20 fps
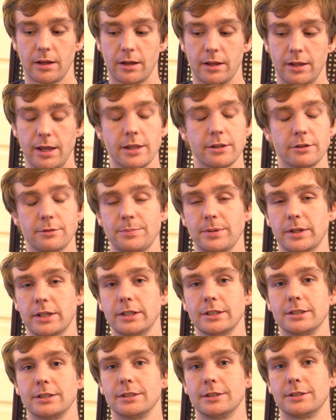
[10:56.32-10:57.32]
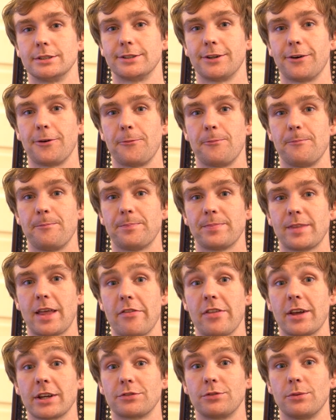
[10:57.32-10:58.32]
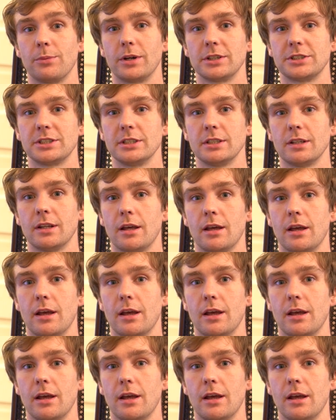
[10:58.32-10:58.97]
yeah, they're pretty good. So thanks for watching.